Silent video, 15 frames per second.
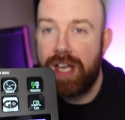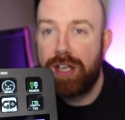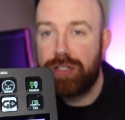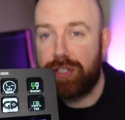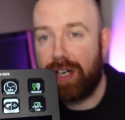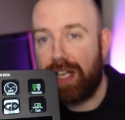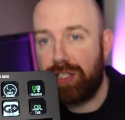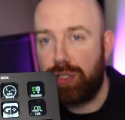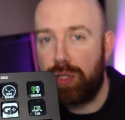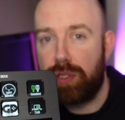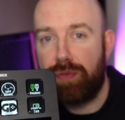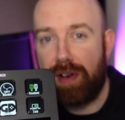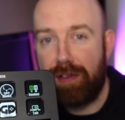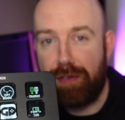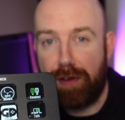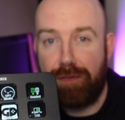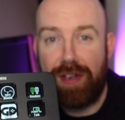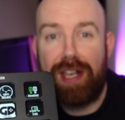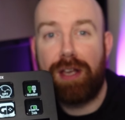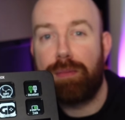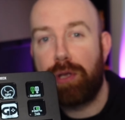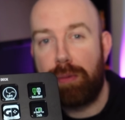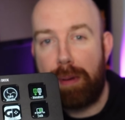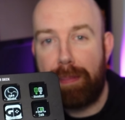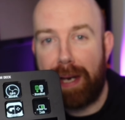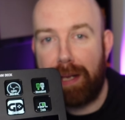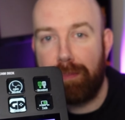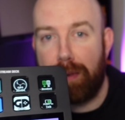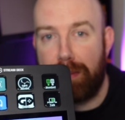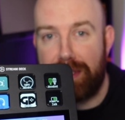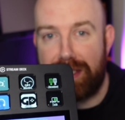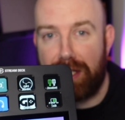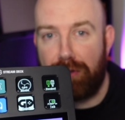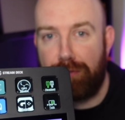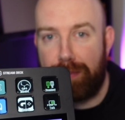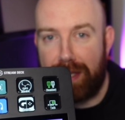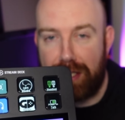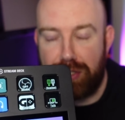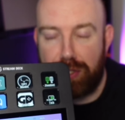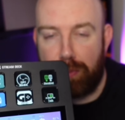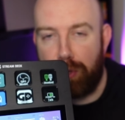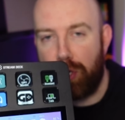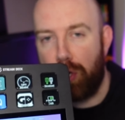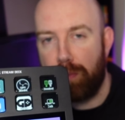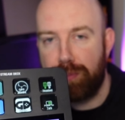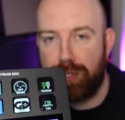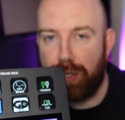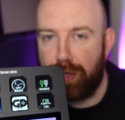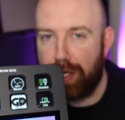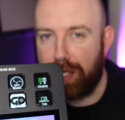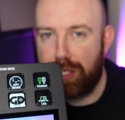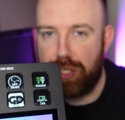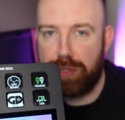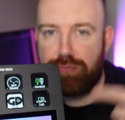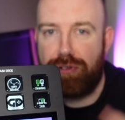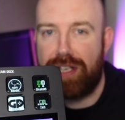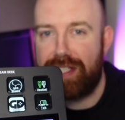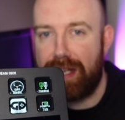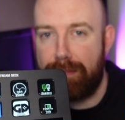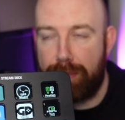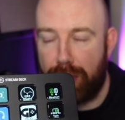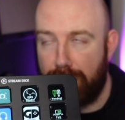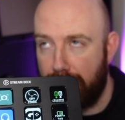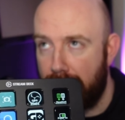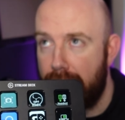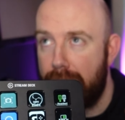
So that's useful if I think I'm going to be playing by myself, but then someone hops on, I can just press that button,